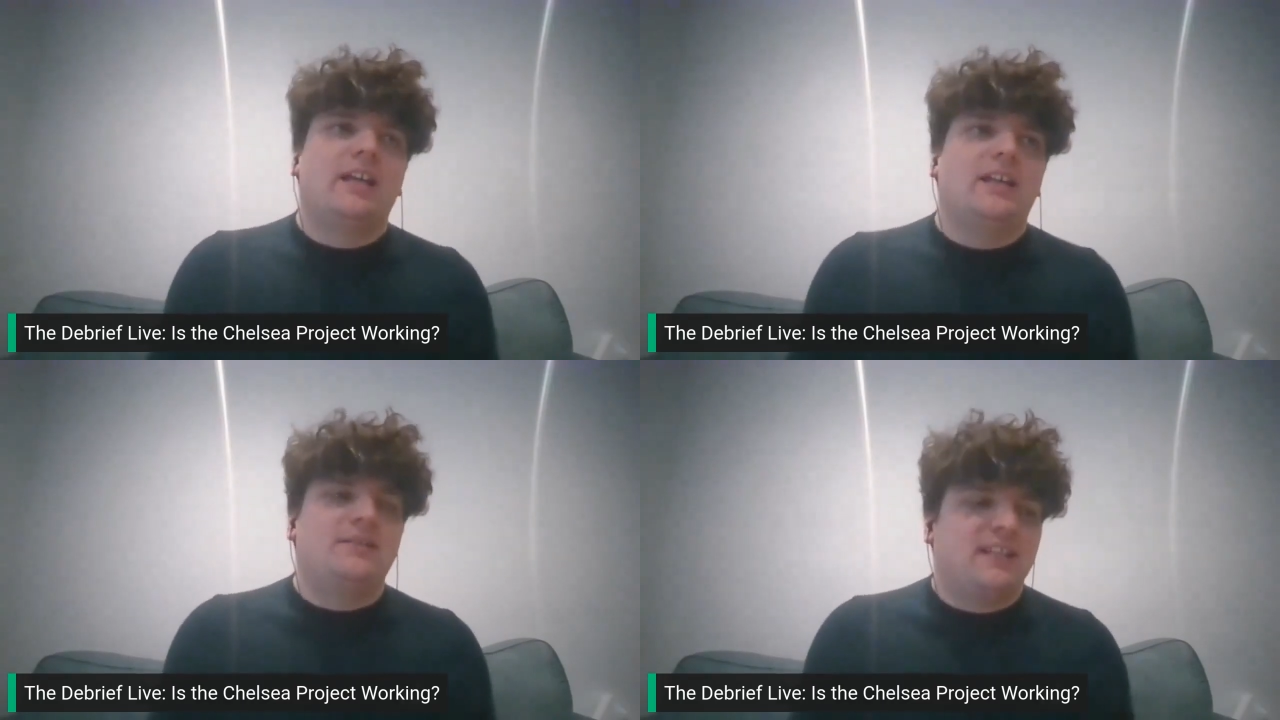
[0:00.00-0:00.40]

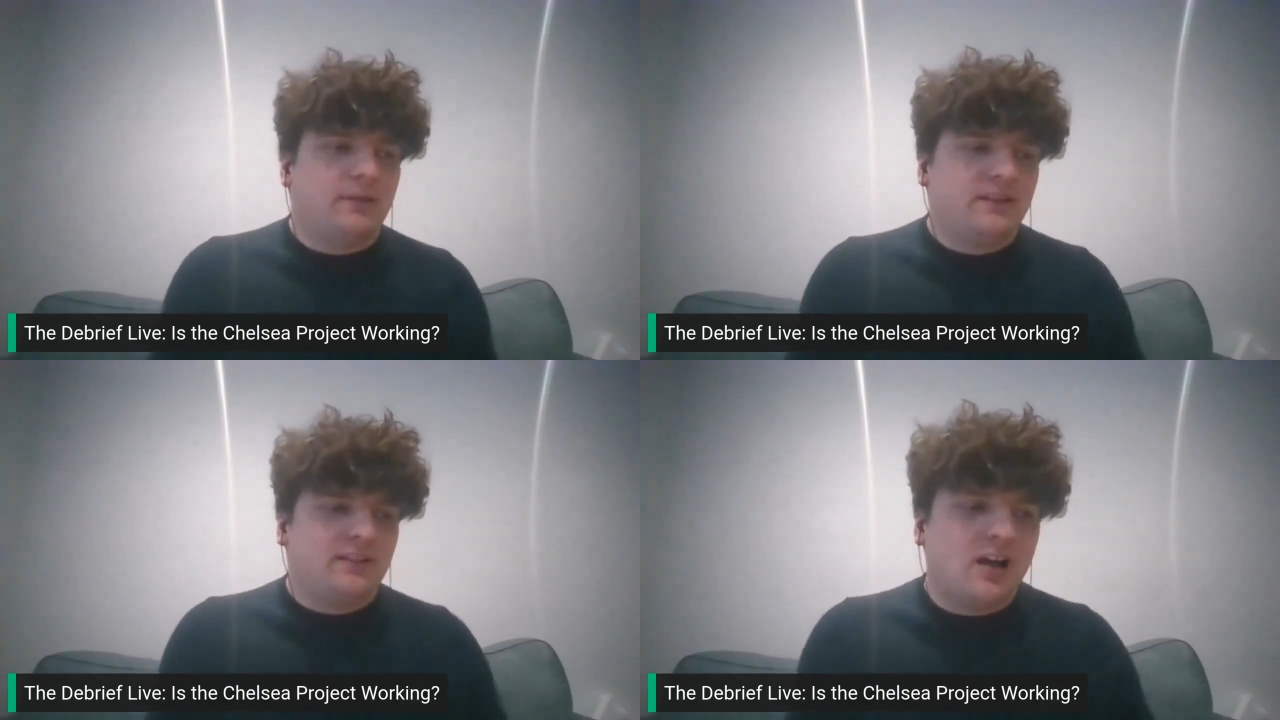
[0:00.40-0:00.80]
you see
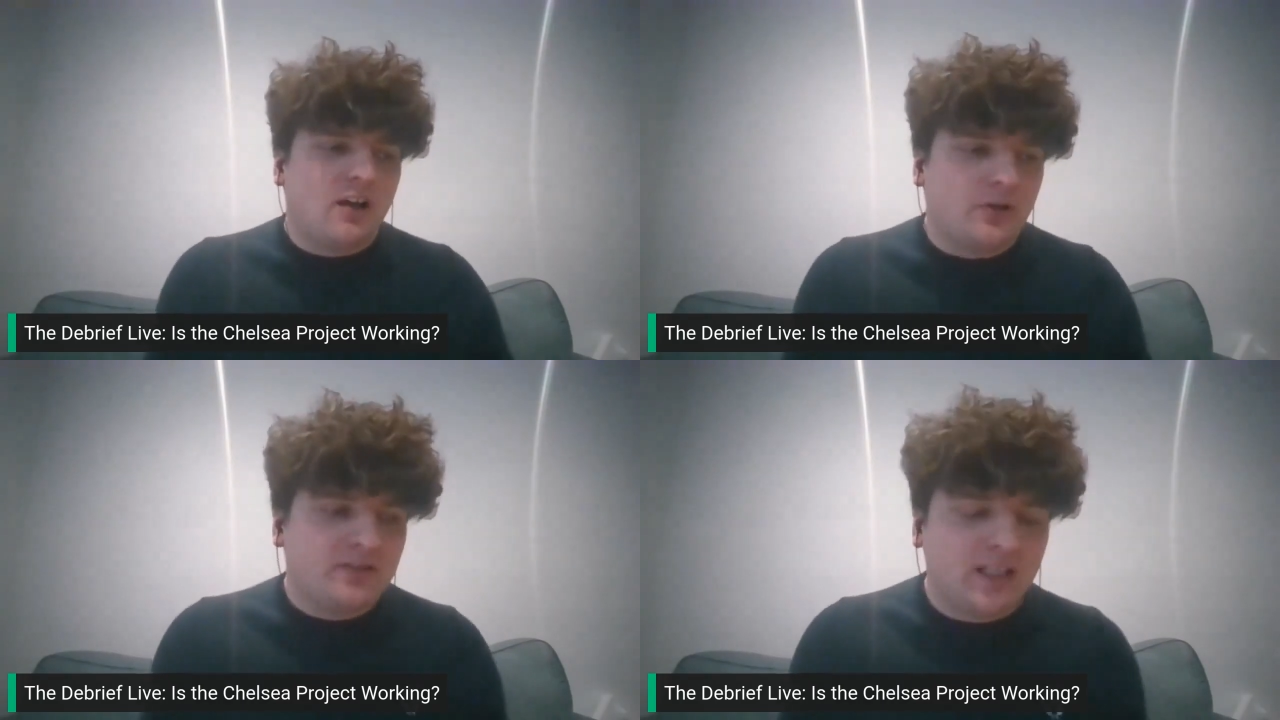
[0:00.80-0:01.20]
with
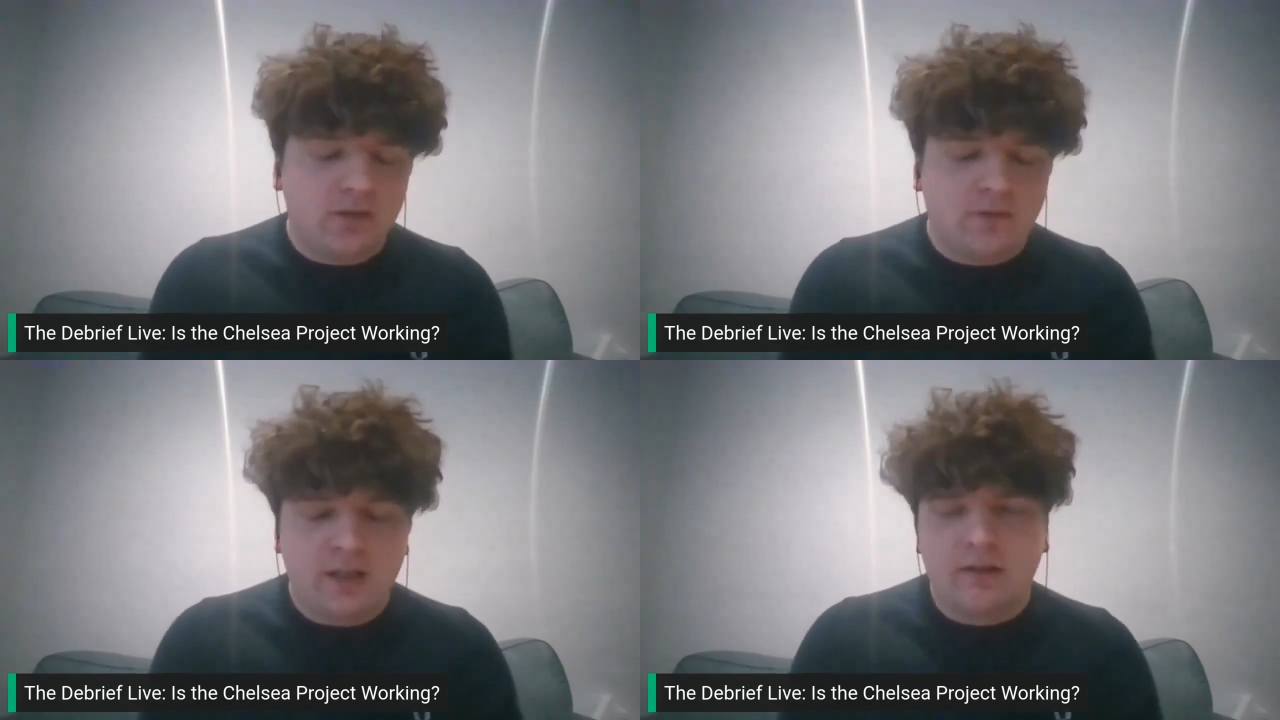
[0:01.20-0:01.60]
Thiago
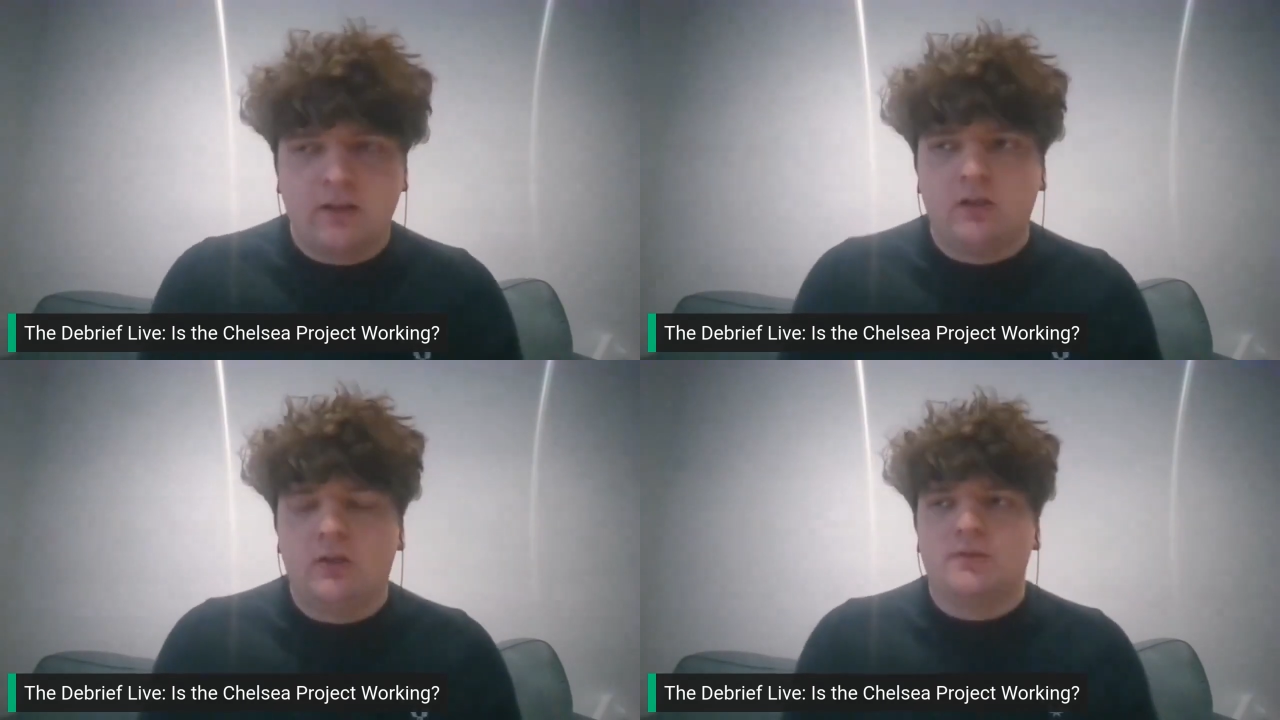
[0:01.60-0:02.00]
Silva,
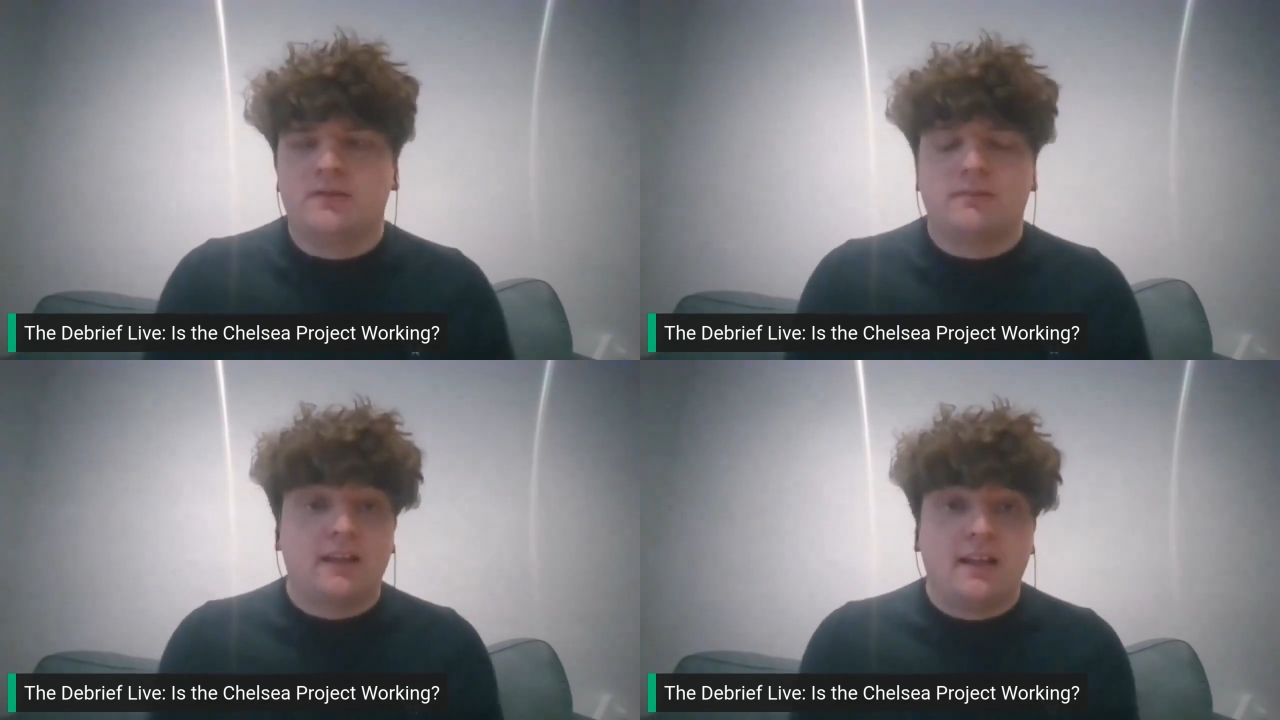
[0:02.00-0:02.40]

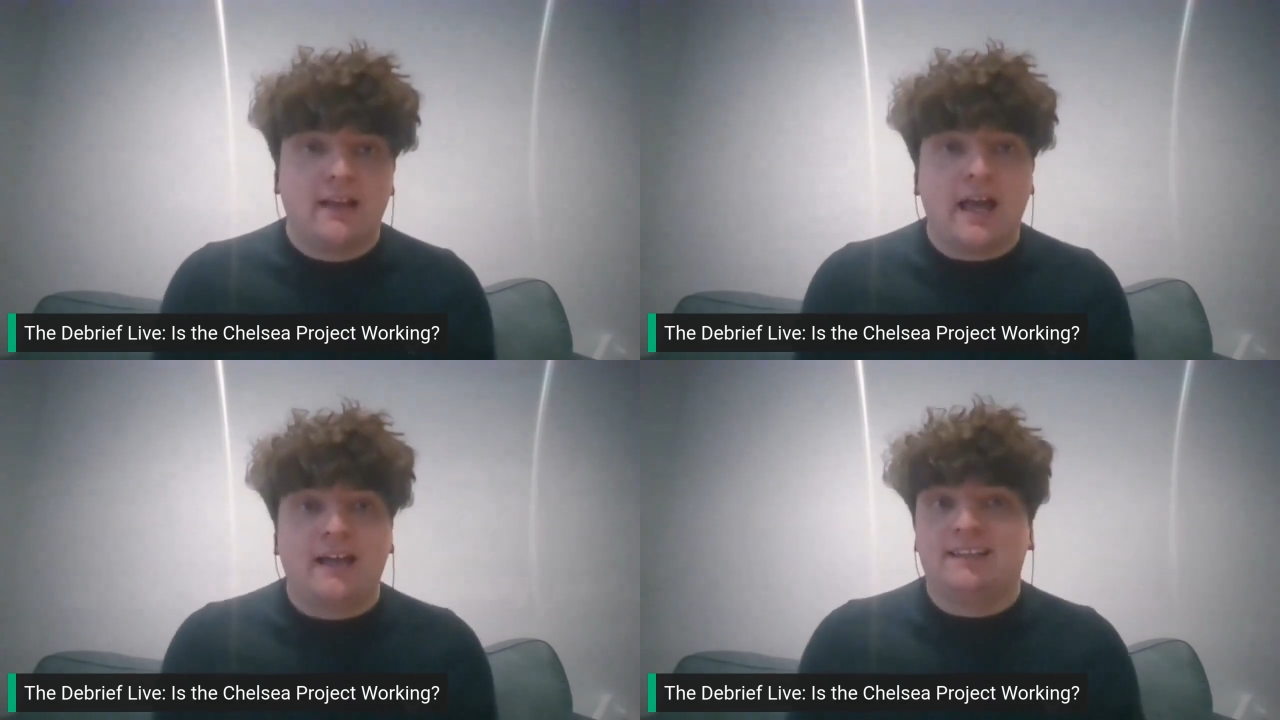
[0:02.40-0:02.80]
who's
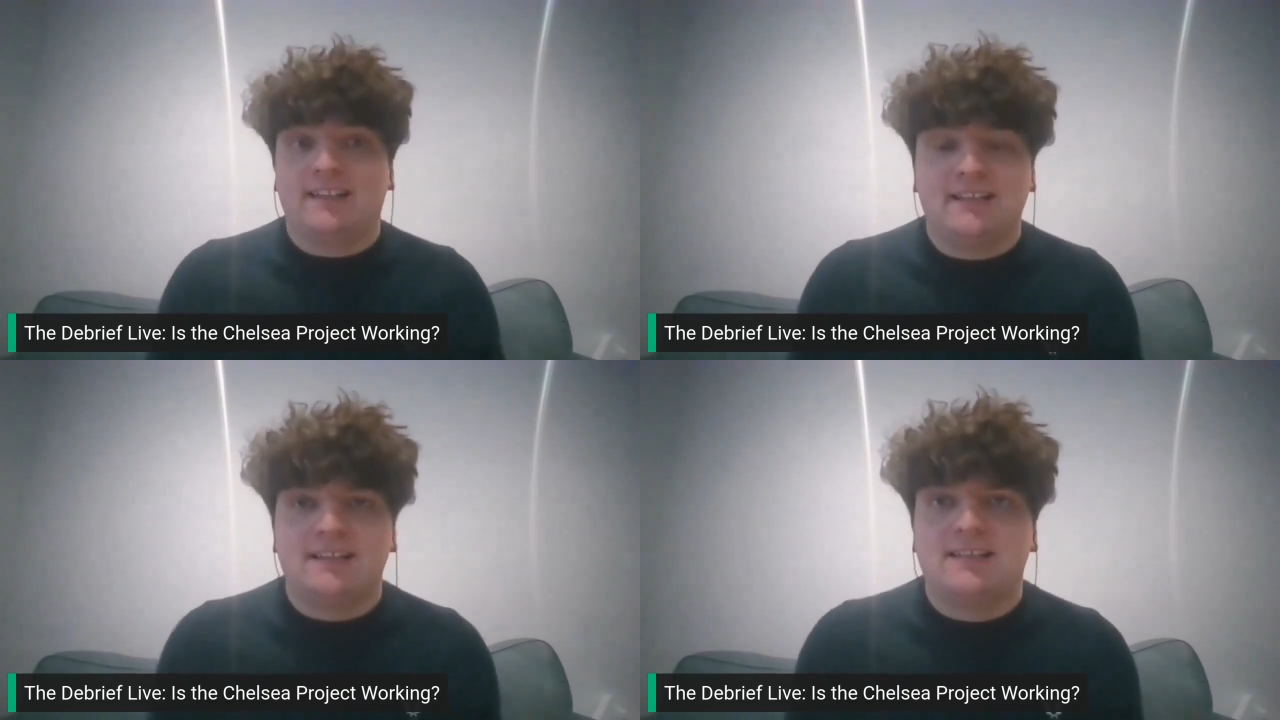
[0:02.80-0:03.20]
had a
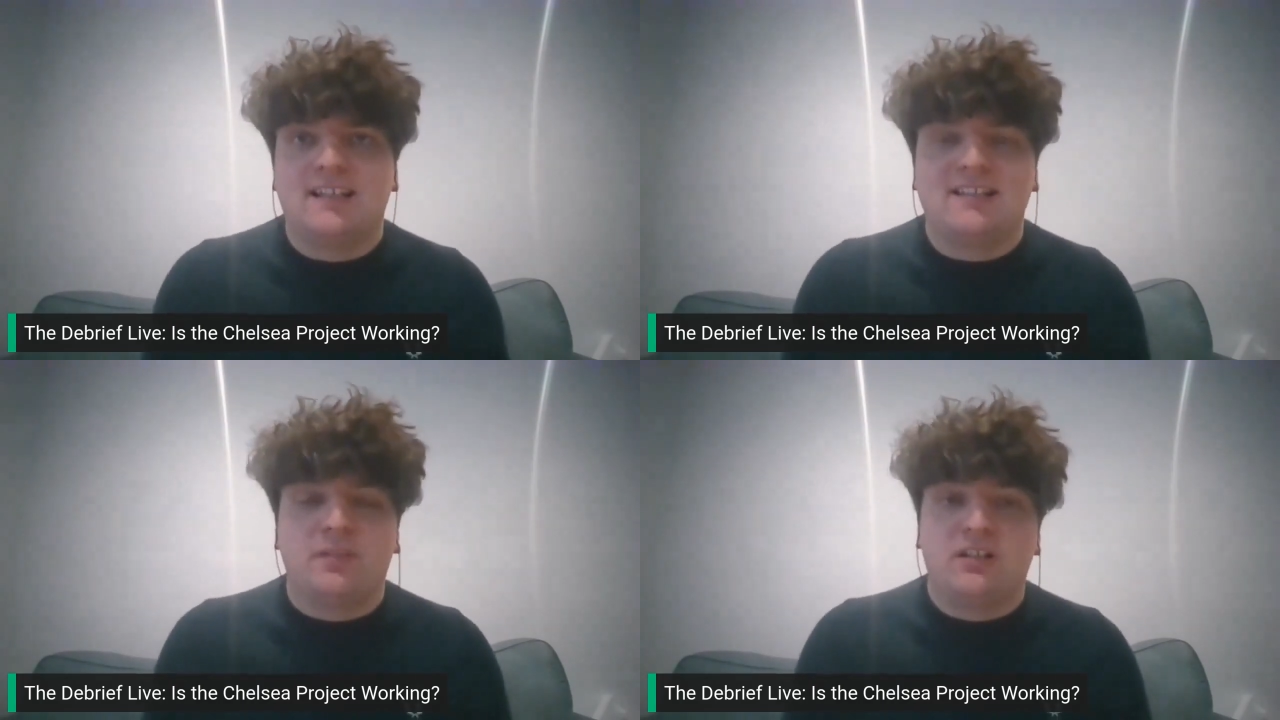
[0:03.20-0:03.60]
decent
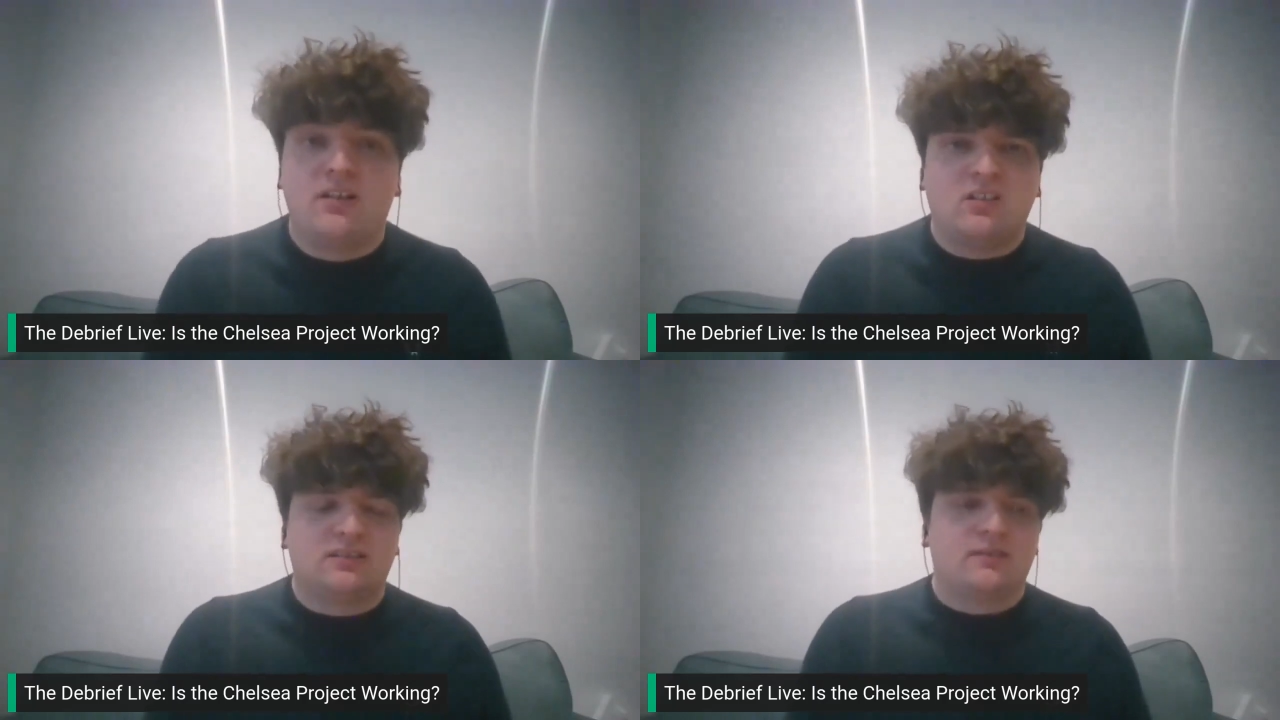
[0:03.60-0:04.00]
season, but
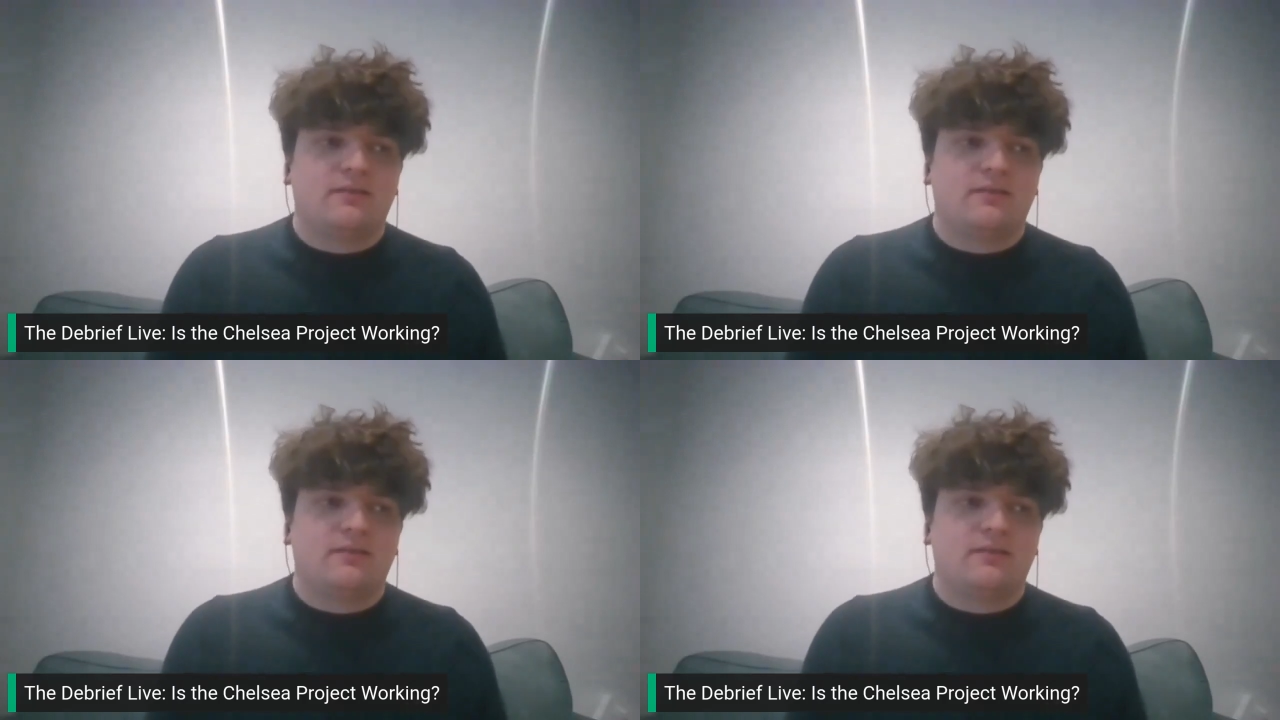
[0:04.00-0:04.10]
not